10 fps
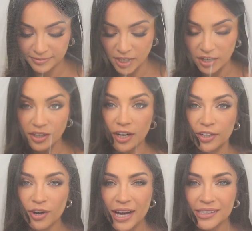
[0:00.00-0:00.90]
Are, are
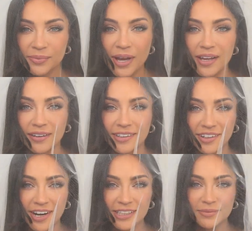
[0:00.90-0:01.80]
your eyes wet? Are
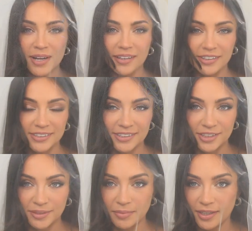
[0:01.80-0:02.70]
your eyes wet or is it
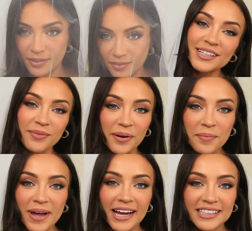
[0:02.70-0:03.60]
just me? So welcome
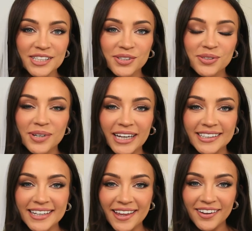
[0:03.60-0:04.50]
back to
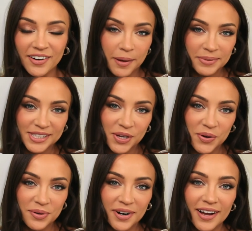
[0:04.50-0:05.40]
another
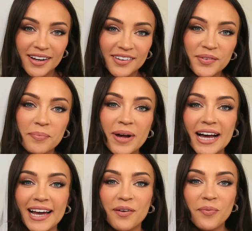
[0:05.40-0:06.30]
episode of
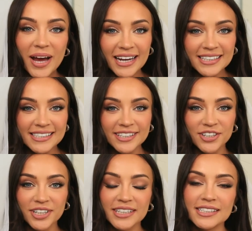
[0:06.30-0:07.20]
my wedding
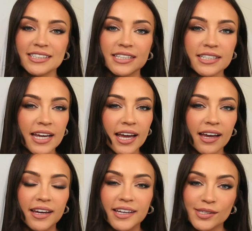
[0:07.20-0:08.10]
series.
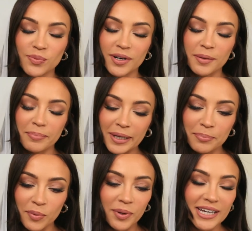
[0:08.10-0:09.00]
Today is one of the big
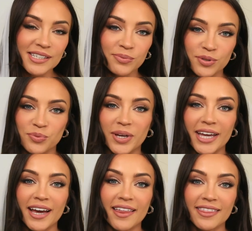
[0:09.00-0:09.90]
boys. We're
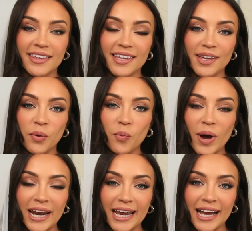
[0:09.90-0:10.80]
doing the
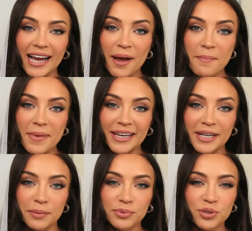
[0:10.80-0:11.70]
wedding
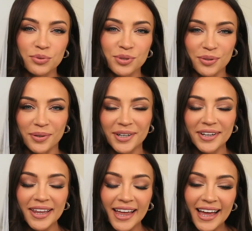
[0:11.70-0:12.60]
makeup
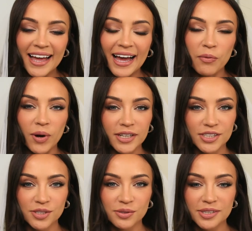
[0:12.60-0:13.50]
tutorial. I wanted
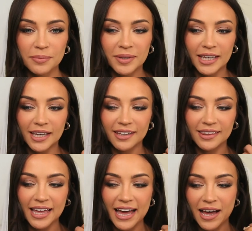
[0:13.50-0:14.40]
to do something
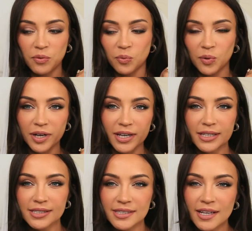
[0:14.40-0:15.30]
that
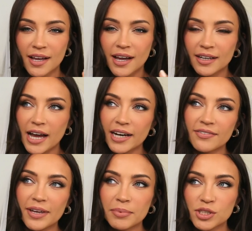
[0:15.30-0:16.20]
was kind of
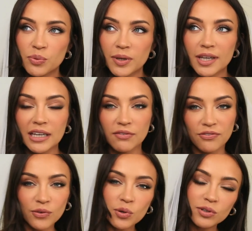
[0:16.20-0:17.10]
in between
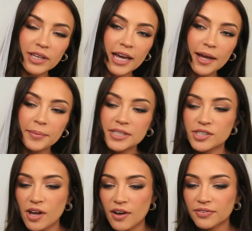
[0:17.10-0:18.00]
full glam and
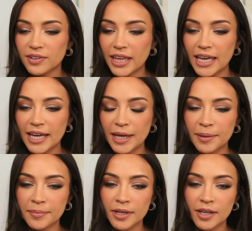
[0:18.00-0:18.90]
soft
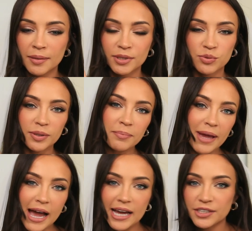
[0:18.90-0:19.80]
glam, between
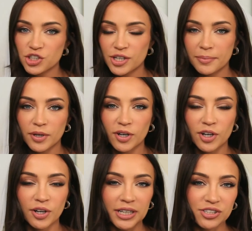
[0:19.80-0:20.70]
matte and
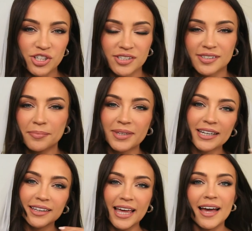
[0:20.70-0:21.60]
shimmer, and just
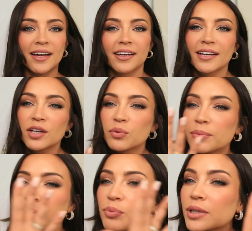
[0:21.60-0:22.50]
something that would
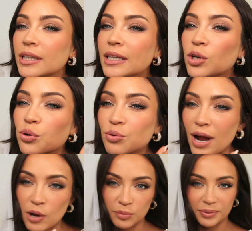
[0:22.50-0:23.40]
be really
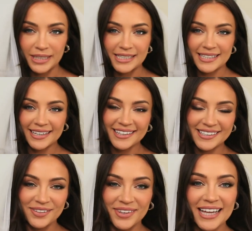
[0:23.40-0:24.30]
crowd pleasing.
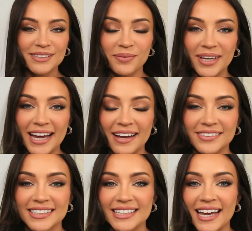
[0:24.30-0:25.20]
So that's what we
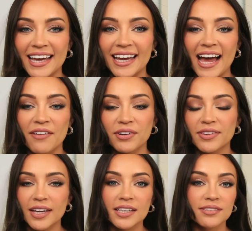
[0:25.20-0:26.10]
have today.
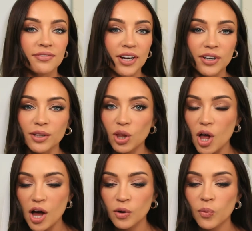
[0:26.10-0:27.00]
Everything is very
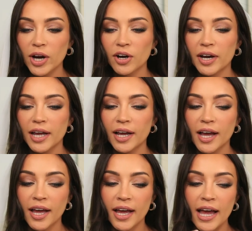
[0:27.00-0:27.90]
long wearing.
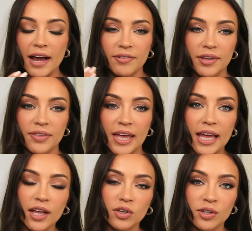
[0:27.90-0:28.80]

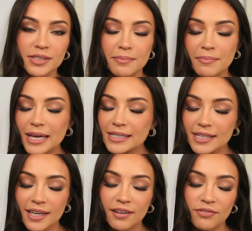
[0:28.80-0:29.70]
Everything looks
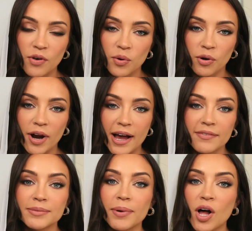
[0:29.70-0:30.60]
amazing in
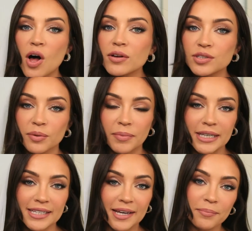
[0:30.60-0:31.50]
photographs, but also
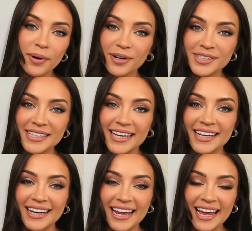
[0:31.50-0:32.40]
amazing in
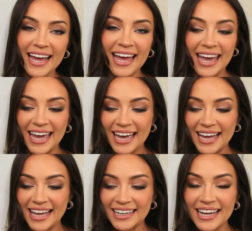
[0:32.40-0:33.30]
person.
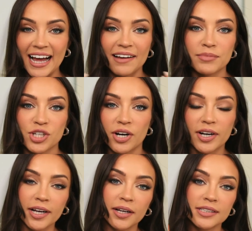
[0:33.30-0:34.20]
And yeah, I'm
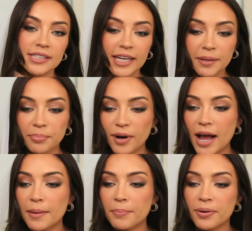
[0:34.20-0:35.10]
sharing skin
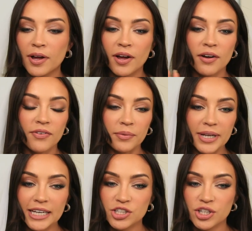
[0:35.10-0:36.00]
prep,
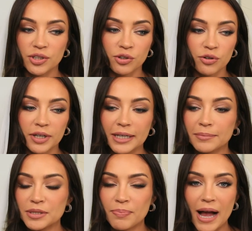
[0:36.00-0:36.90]
foundation,
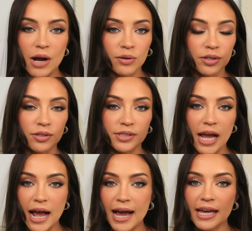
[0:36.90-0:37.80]
creams, powders,
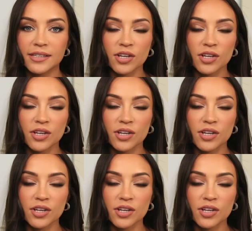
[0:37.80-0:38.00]
eyes,